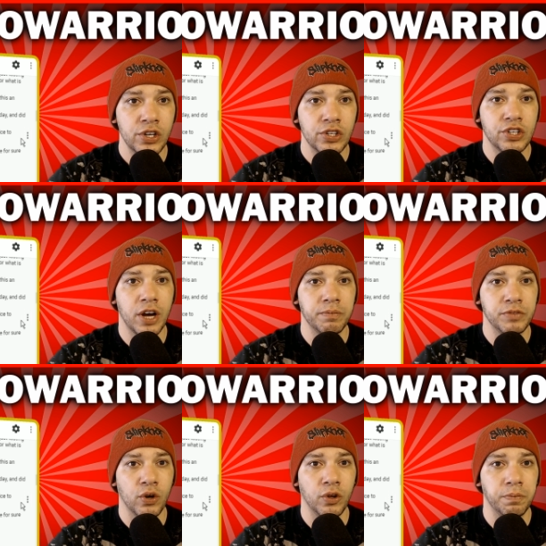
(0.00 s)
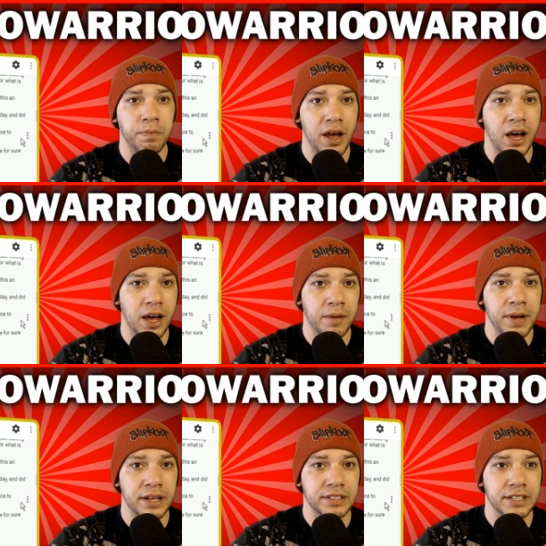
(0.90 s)
Chump told
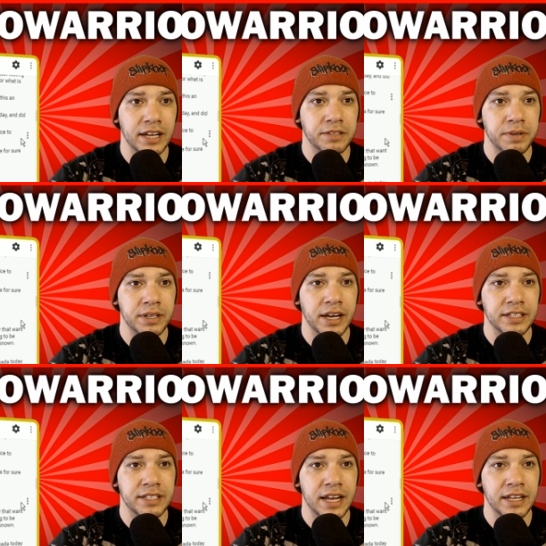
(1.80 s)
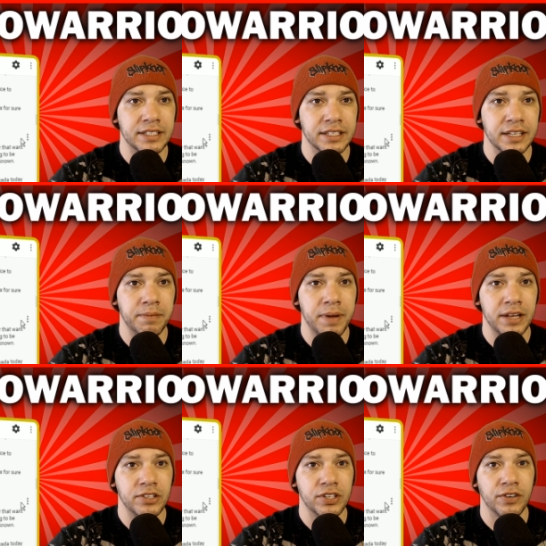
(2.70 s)
Pence not to be nice to Inslee.
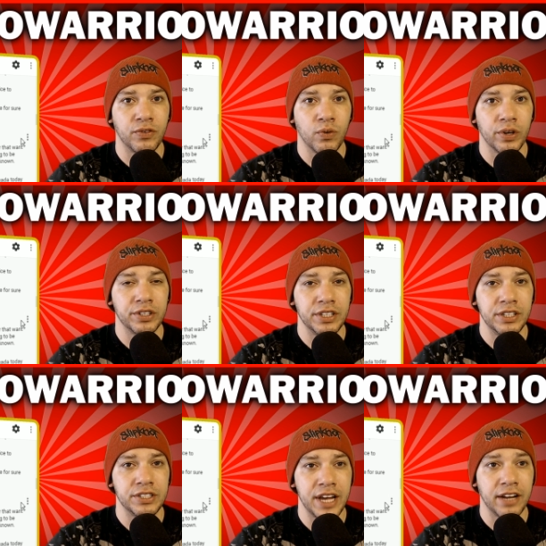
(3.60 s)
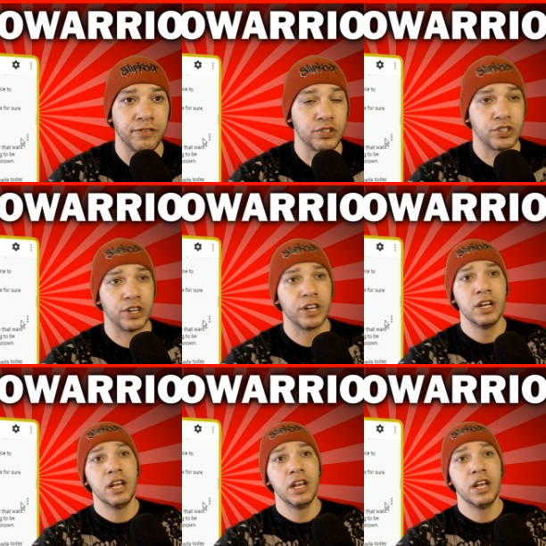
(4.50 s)
Pence should have quarantined Seattle for sure.